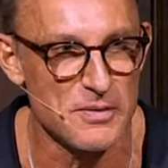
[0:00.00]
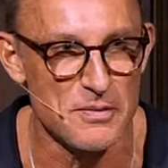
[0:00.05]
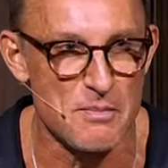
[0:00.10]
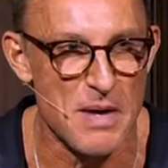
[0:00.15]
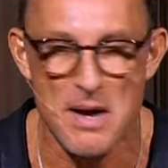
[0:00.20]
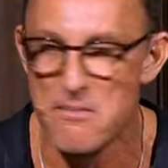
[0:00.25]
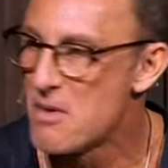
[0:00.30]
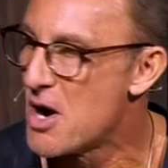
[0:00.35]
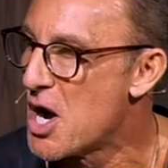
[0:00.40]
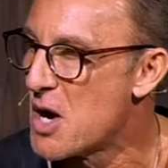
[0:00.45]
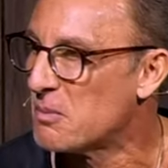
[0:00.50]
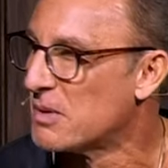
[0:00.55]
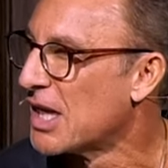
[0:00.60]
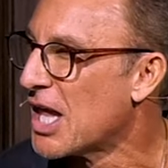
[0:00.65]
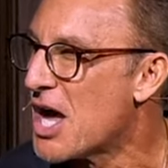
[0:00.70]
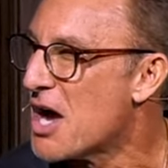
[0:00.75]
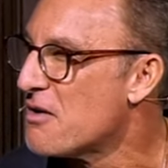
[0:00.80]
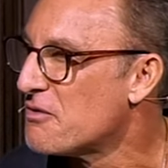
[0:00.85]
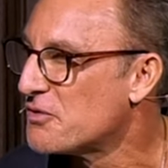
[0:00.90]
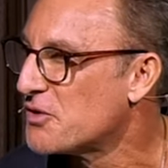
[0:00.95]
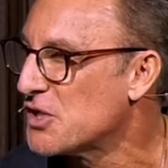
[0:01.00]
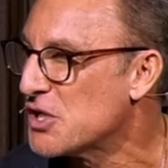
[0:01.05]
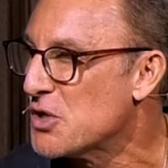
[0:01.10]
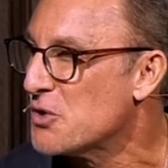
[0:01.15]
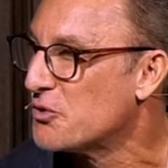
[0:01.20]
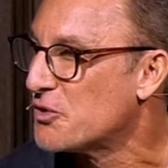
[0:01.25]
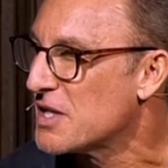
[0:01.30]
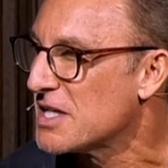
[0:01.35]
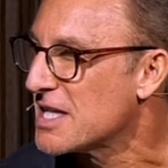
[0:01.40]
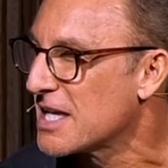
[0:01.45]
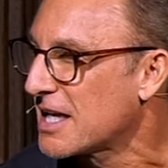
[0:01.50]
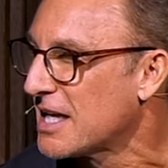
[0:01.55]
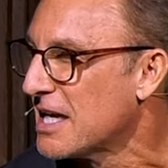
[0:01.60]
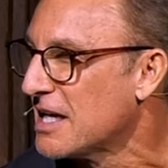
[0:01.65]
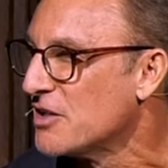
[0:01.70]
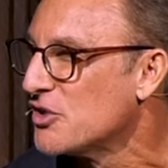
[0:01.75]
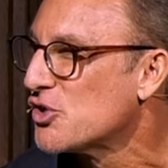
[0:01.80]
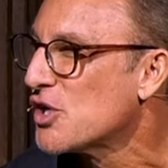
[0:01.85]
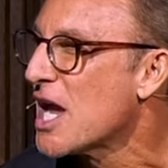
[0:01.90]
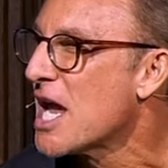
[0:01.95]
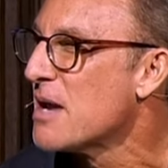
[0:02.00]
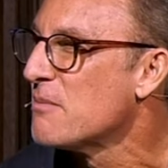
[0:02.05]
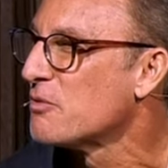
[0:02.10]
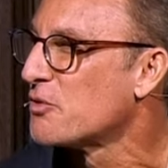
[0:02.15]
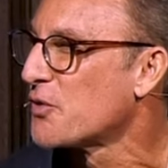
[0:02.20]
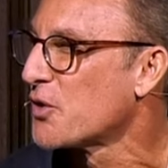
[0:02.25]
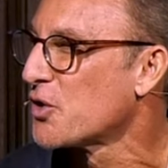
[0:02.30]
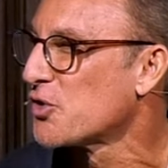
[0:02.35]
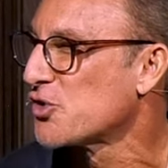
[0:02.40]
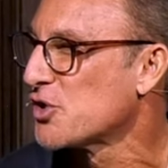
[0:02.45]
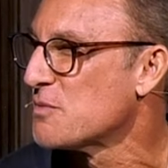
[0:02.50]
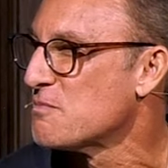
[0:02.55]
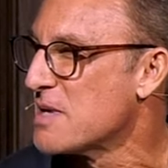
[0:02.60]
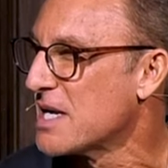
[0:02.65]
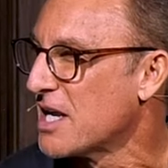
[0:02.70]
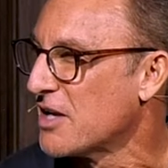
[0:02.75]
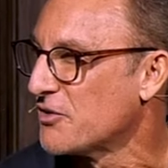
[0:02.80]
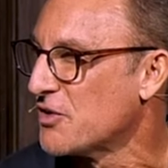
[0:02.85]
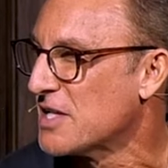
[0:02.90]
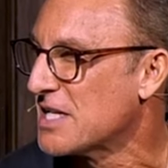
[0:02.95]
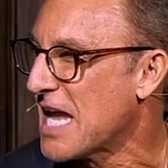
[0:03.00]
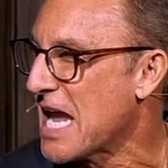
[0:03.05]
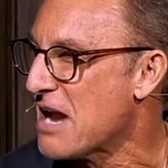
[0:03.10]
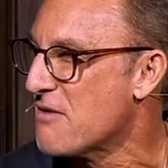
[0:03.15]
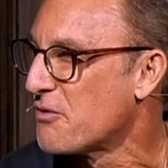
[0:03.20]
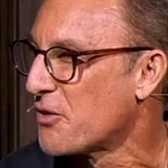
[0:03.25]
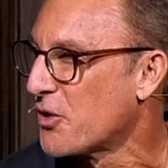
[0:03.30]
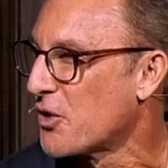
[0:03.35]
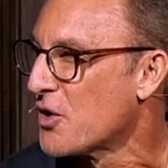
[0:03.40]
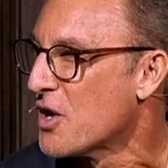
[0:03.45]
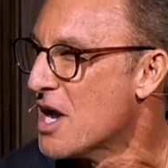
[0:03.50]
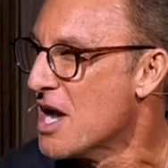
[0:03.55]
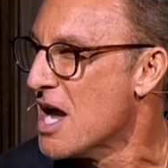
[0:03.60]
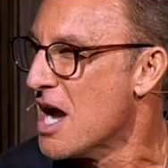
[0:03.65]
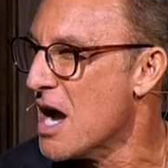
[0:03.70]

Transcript: My mom loved using the King James Version because it gave her